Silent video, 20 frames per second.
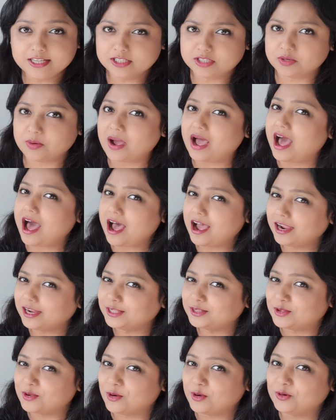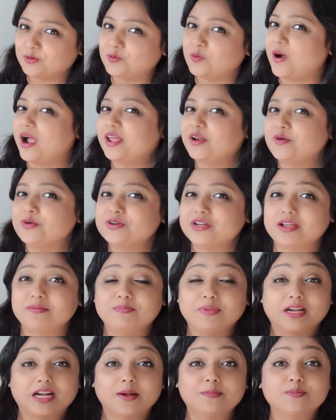So I thought, why don't I
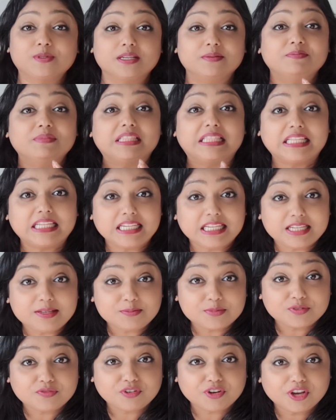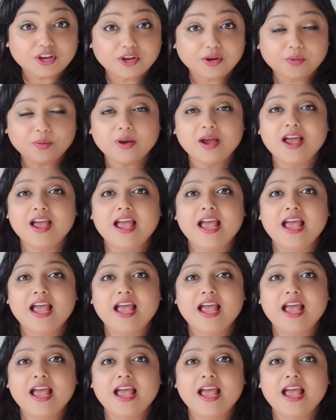pick up some themes for you